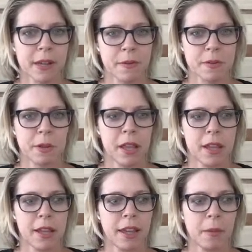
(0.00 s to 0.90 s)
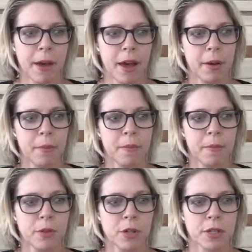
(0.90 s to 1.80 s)
I was really thinking about
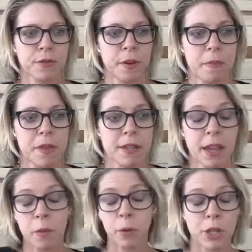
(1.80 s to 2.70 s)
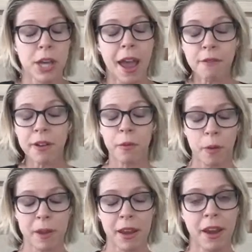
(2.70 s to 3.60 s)
them just from this, in which every
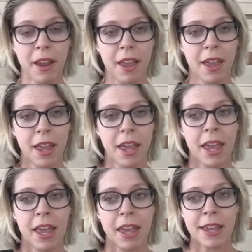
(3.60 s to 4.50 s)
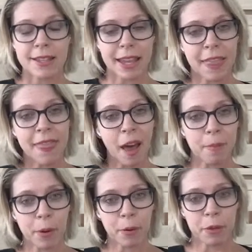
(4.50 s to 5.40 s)
woman is in
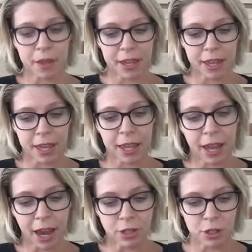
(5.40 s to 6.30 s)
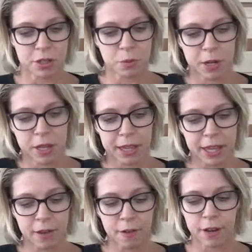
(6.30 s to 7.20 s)
that boat thinking, I just want to
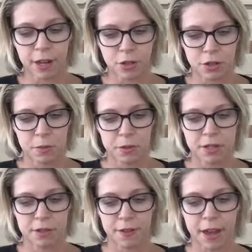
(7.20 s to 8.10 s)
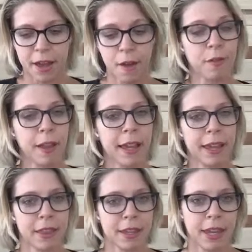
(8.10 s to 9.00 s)
live, I just want to survive, like
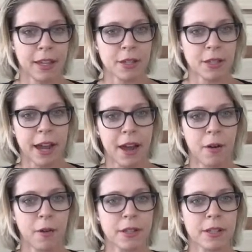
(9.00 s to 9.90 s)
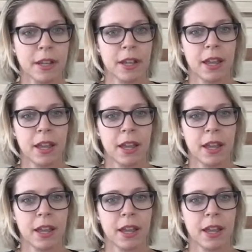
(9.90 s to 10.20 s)
get the cancer out